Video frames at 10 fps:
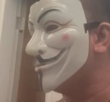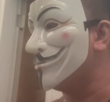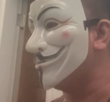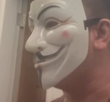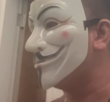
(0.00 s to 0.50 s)
I
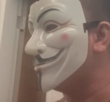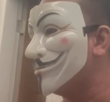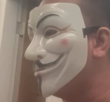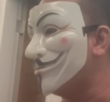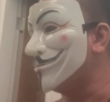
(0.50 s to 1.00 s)
went to the
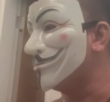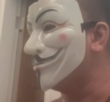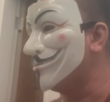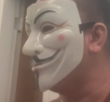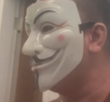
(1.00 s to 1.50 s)
build
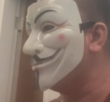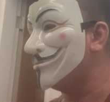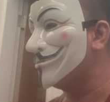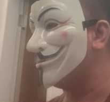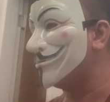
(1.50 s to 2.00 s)
menu
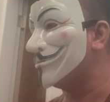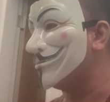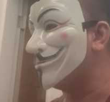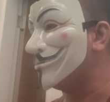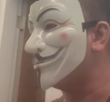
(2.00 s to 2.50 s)
and then
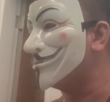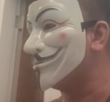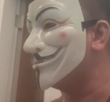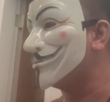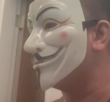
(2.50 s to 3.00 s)
it
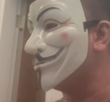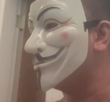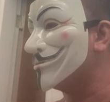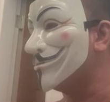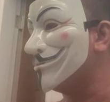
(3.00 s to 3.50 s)
says
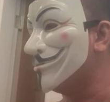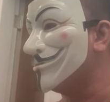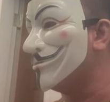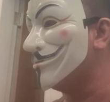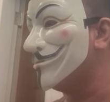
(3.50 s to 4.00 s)
assemble